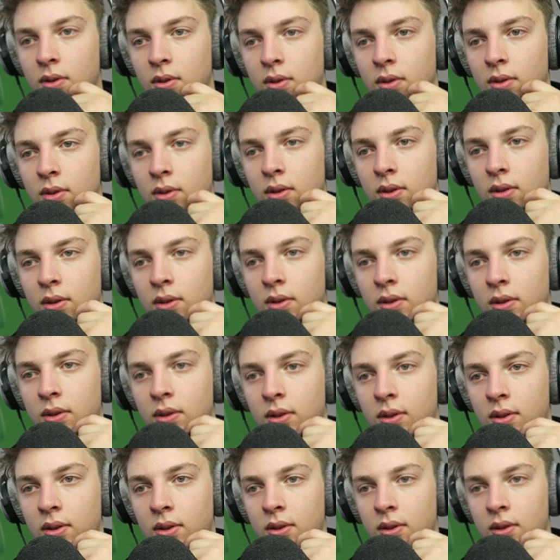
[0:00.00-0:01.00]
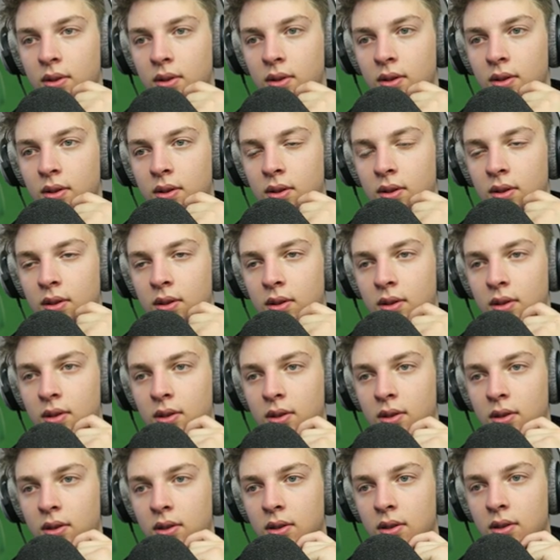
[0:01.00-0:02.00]

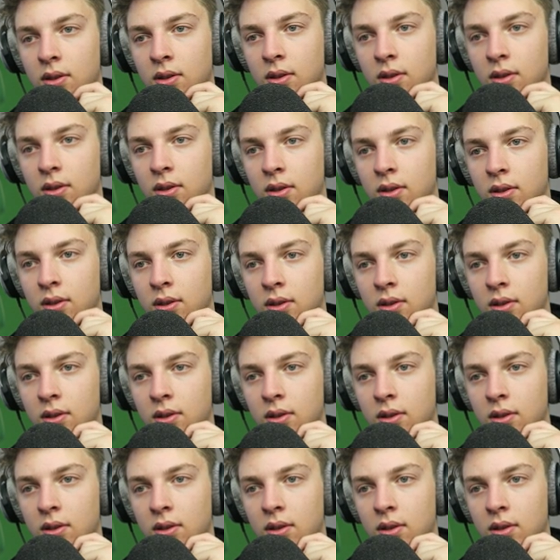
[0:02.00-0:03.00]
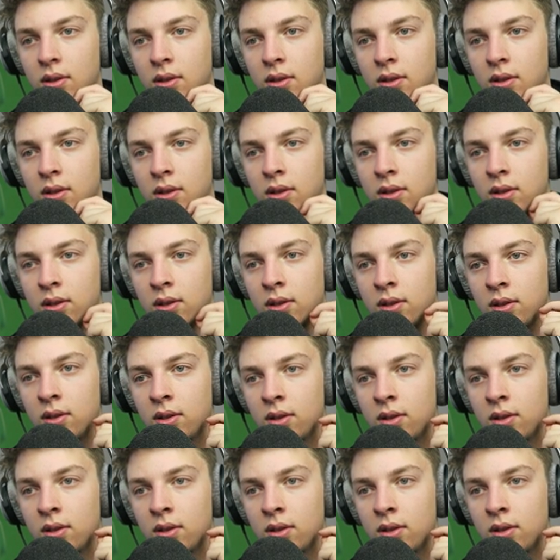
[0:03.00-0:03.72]
No words are spoken by the person on screen.